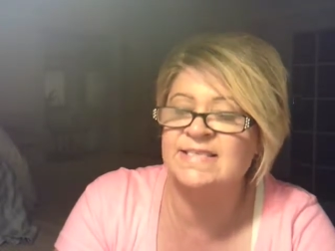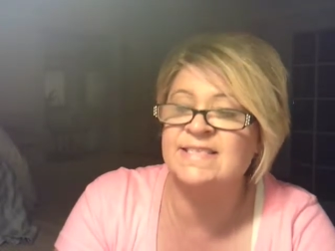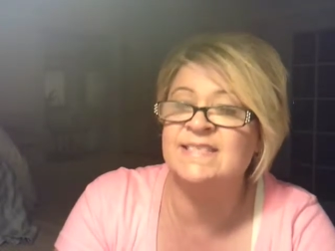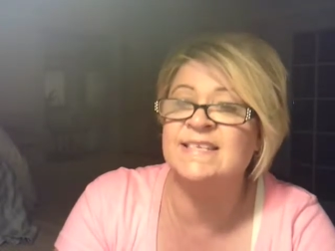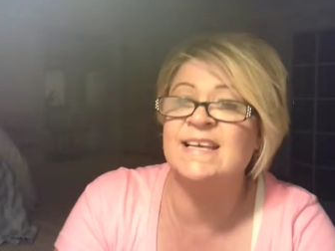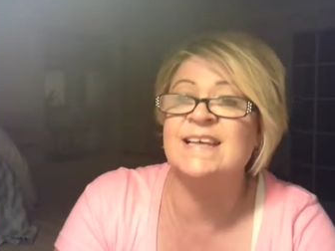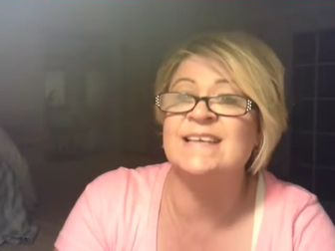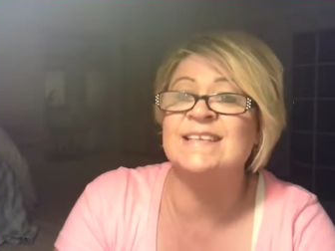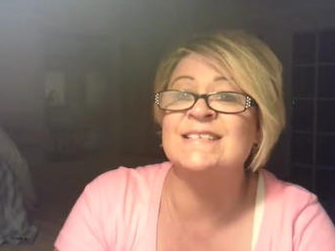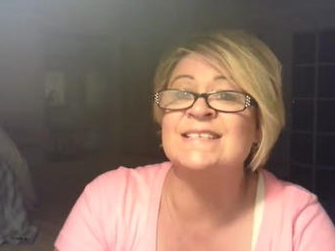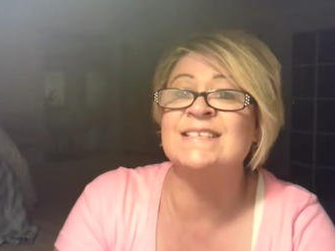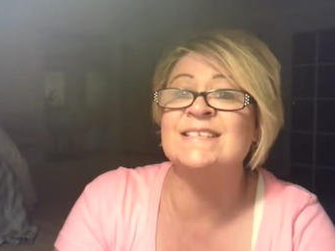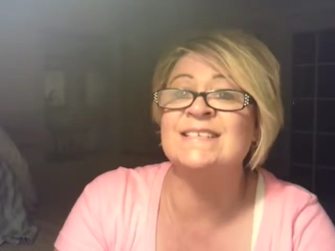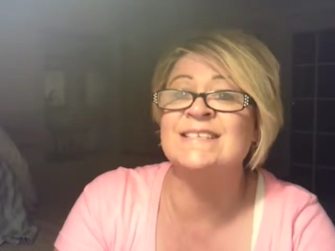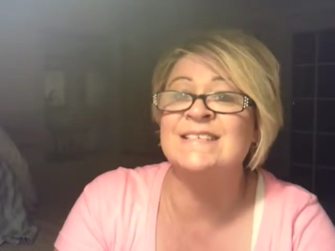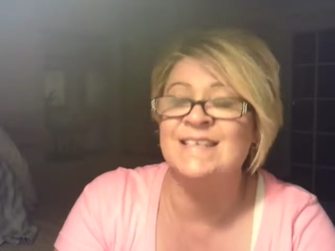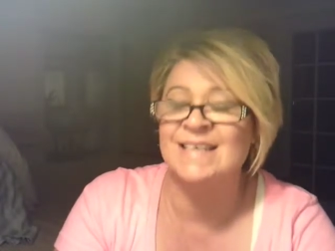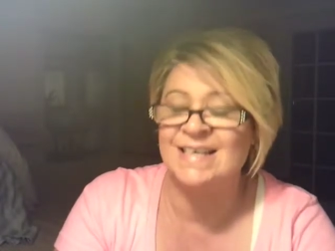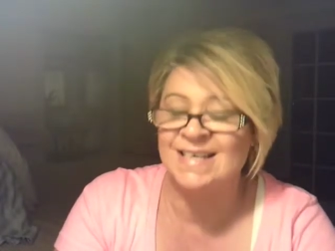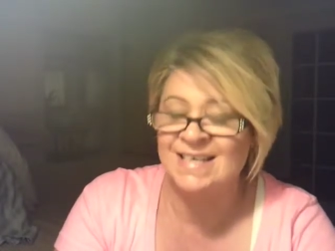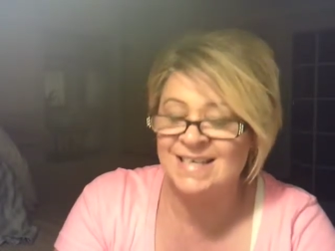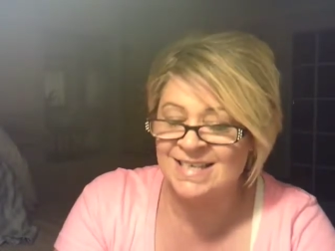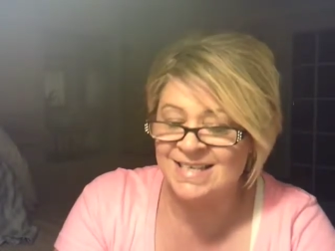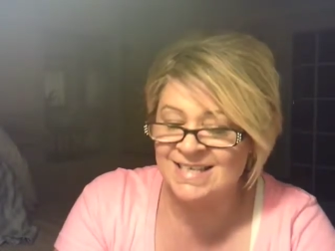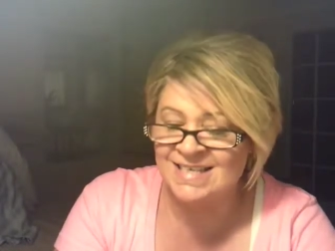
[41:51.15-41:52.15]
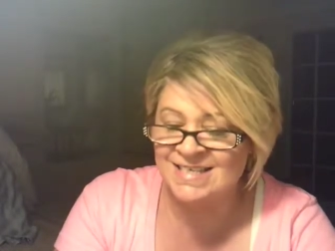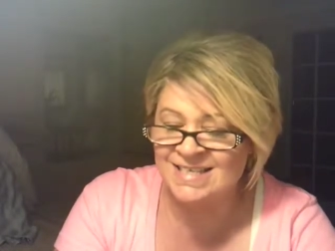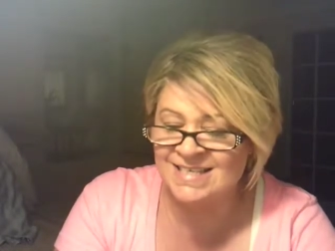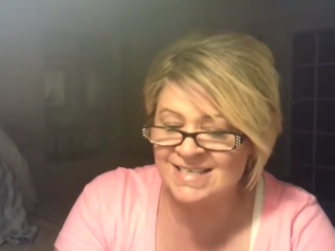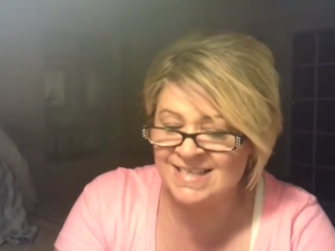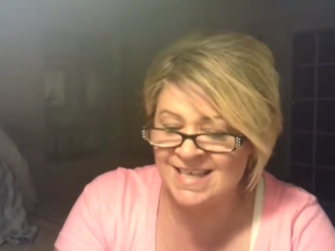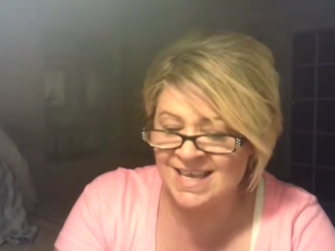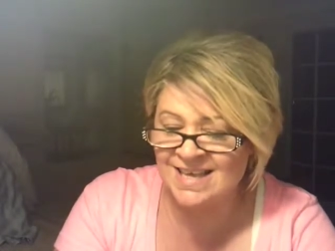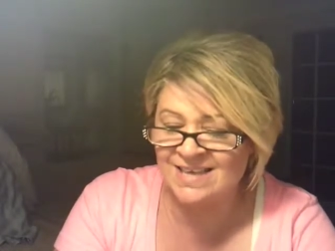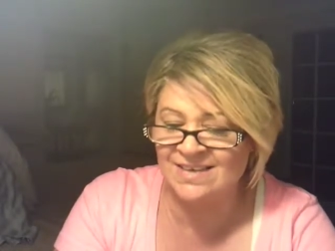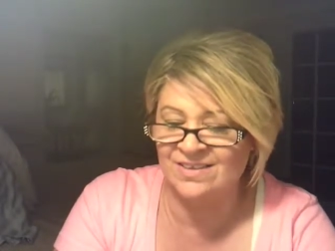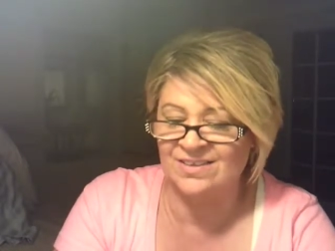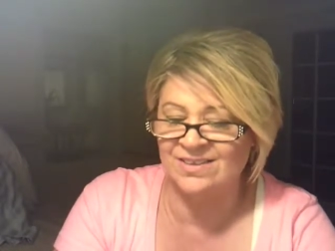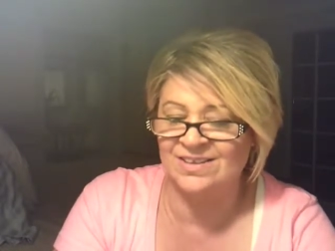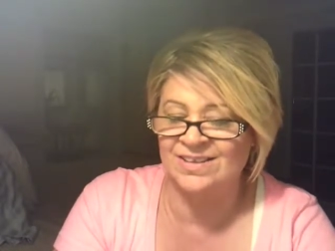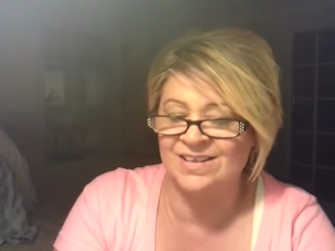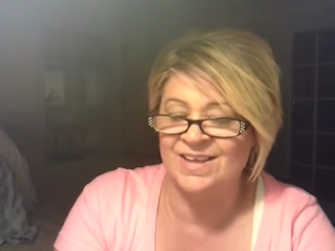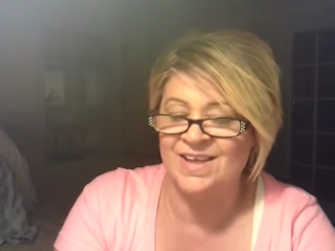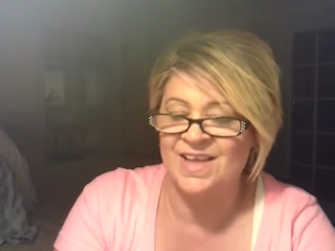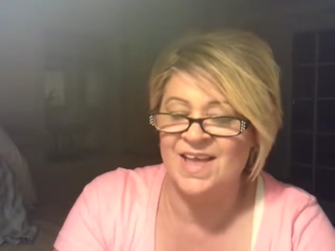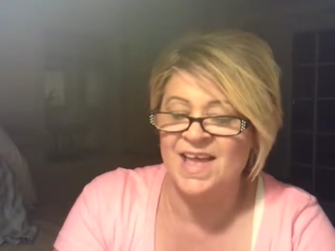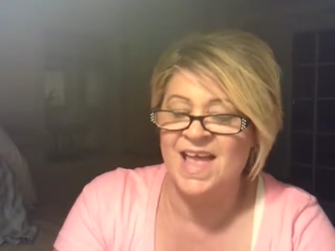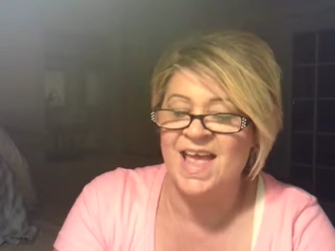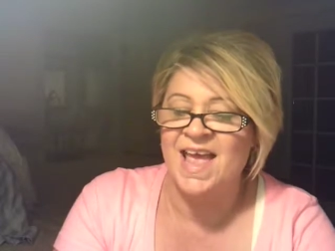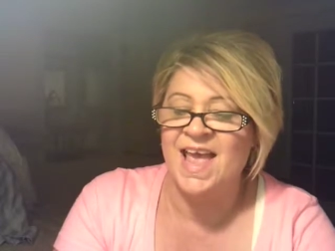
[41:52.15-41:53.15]
sixth seal,
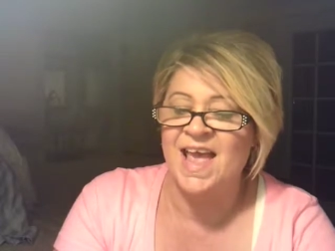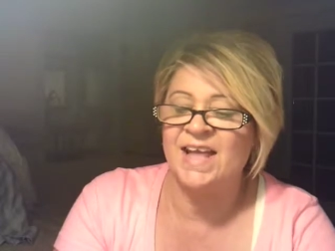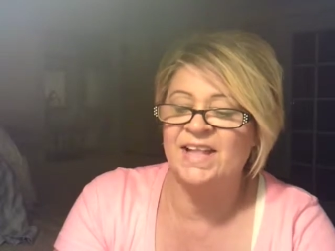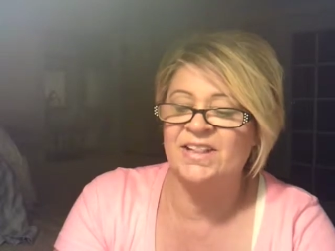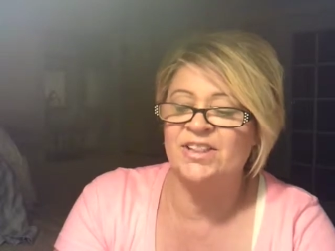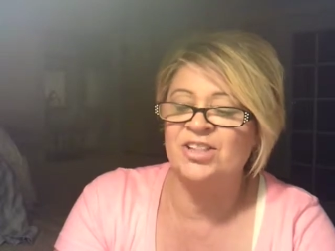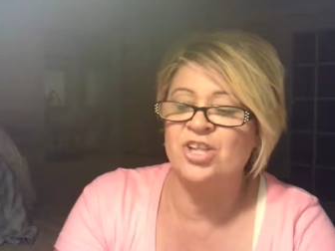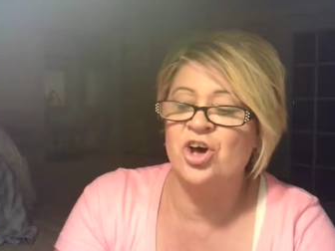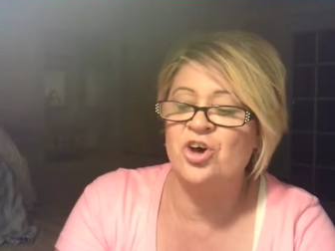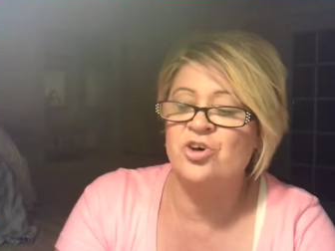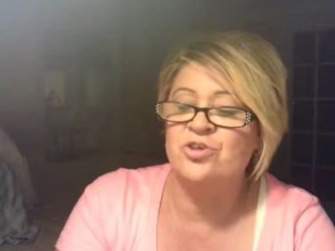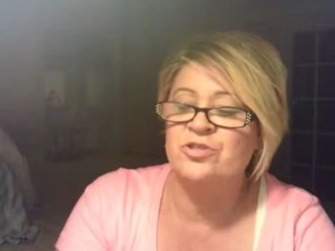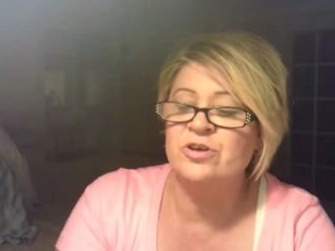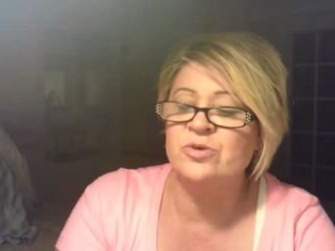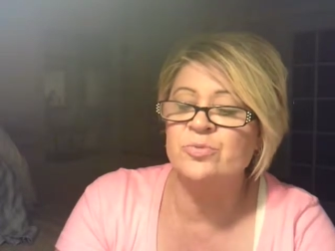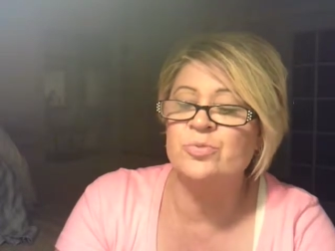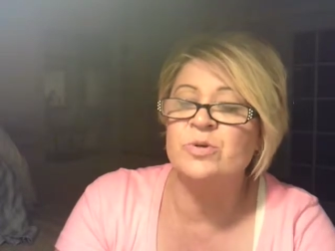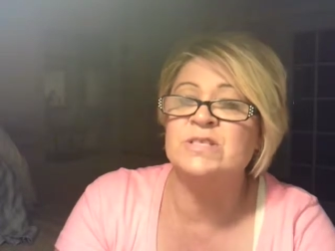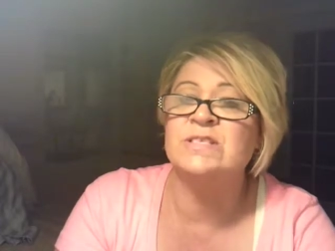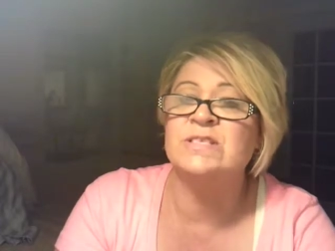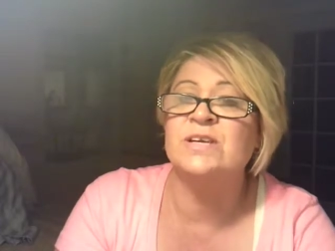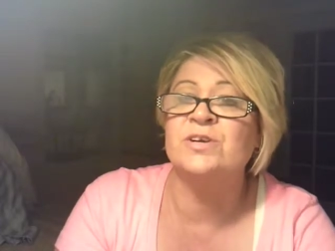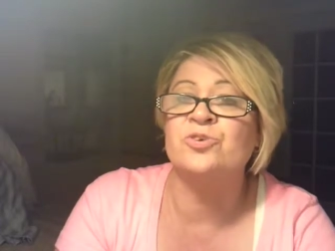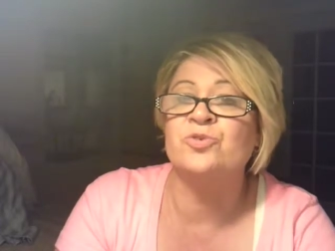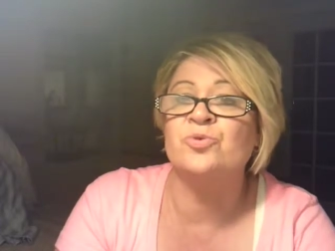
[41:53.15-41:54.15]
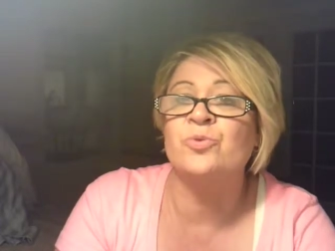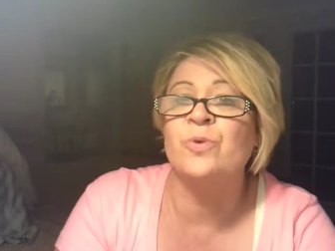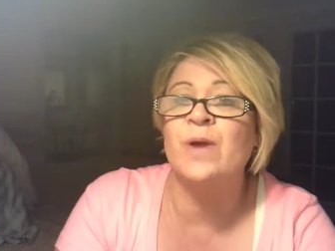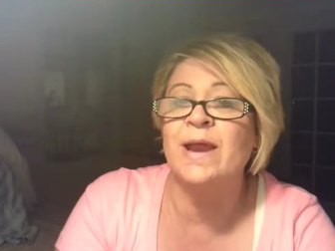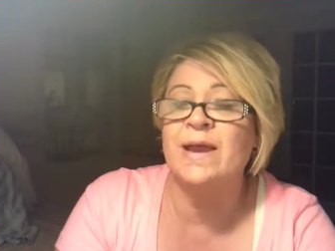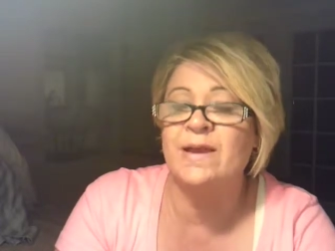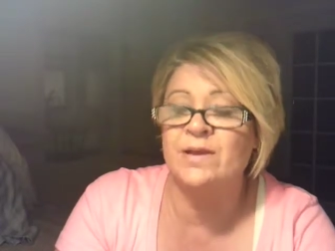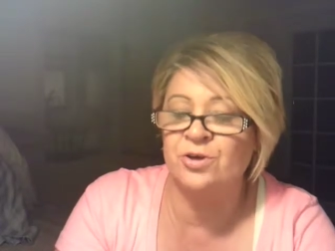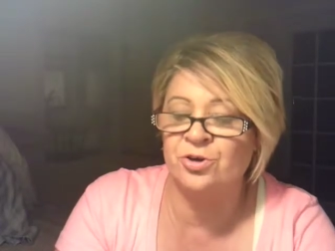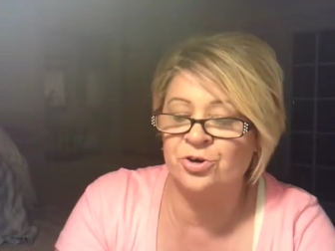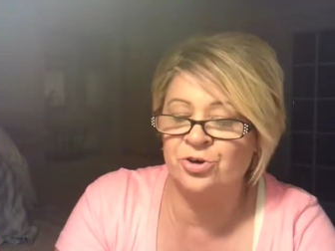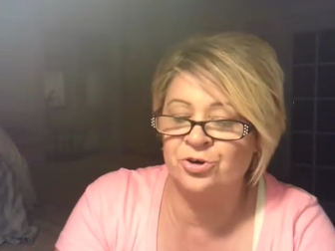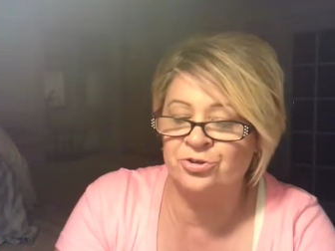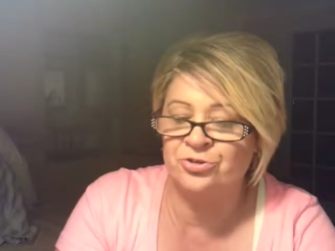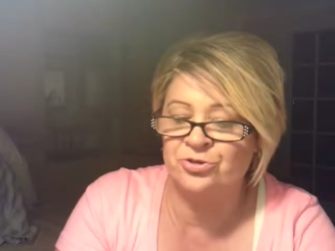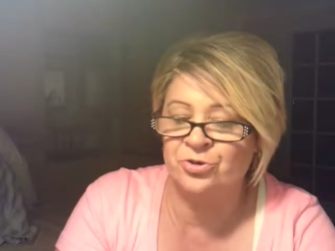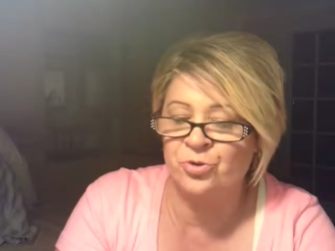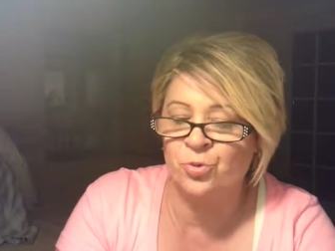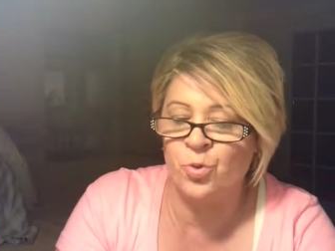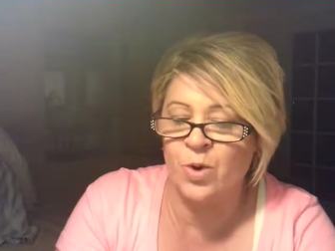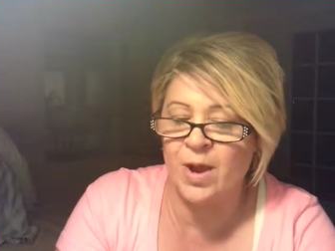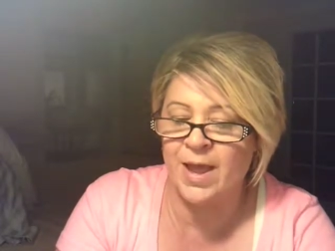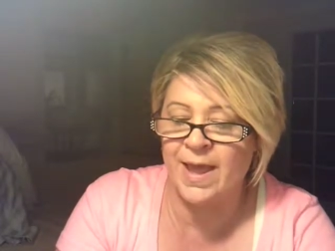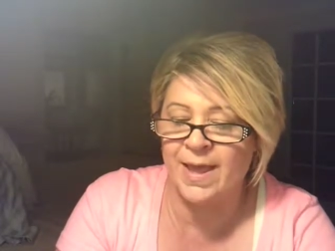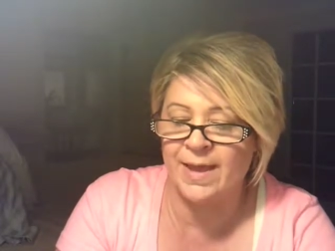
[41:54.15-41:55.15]
and lo, there was a great
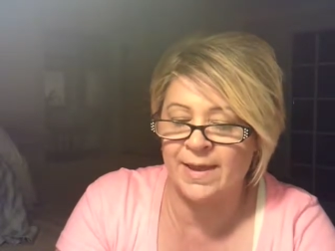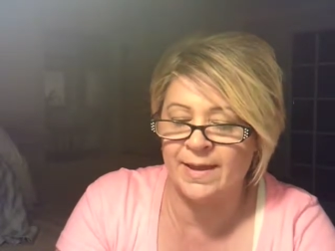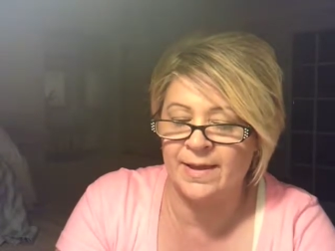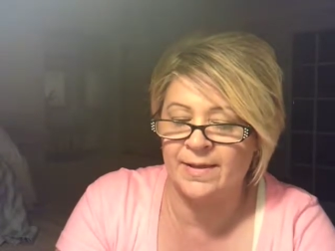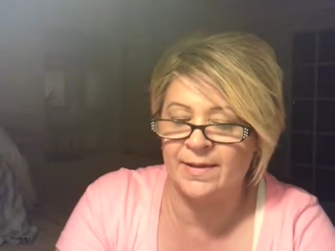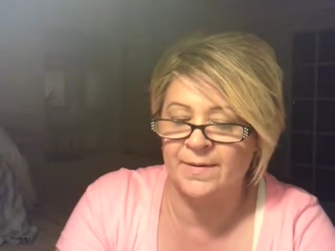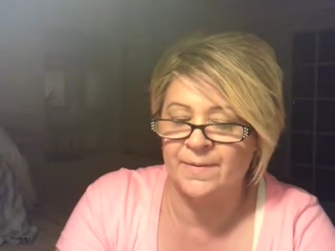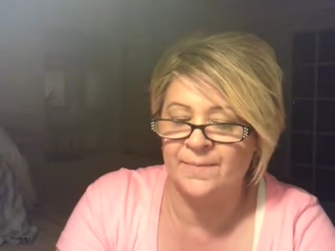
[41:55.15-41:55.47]
earthquake.